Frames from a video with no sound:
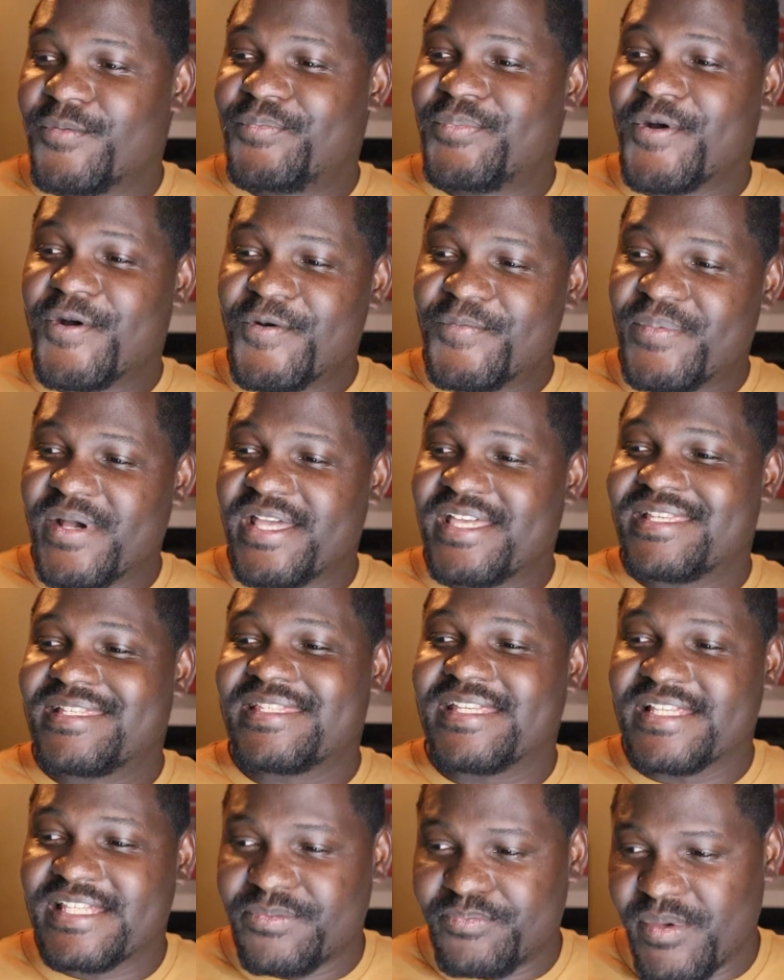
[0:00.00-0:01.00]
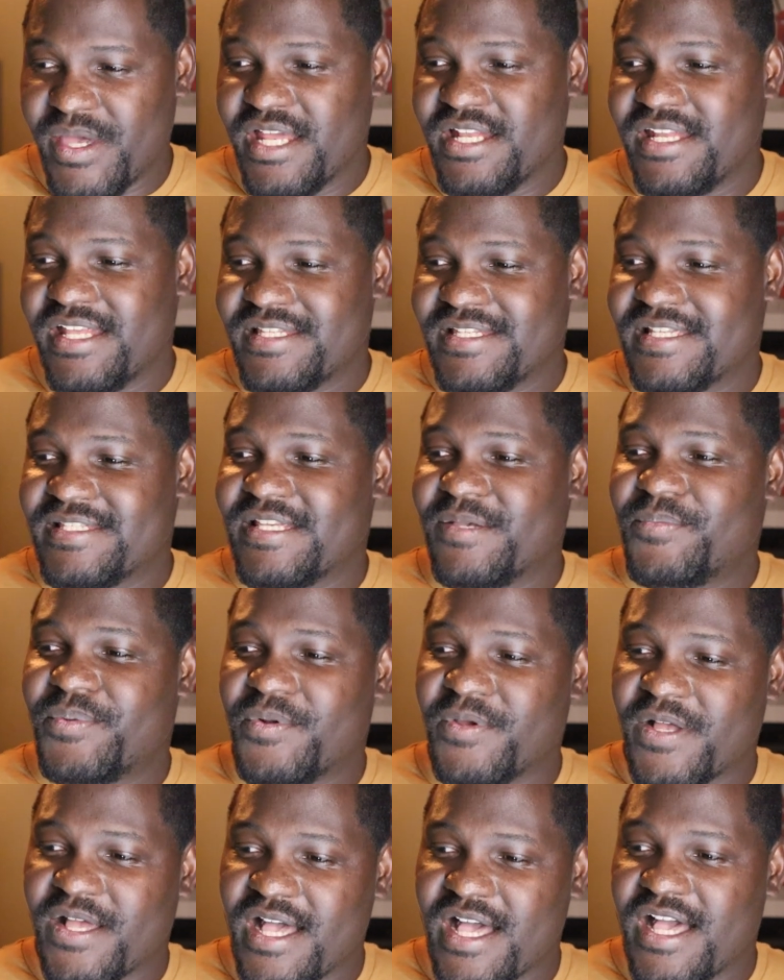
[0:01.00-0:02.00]
Pogba is suspended as a
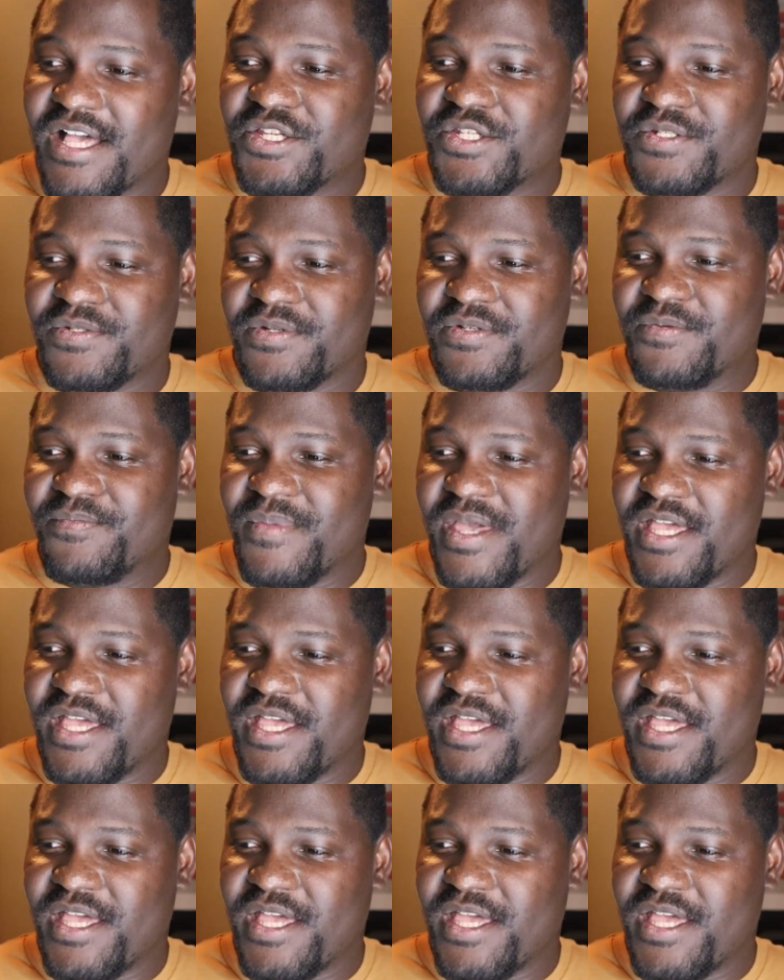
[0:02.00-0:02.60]
precautionary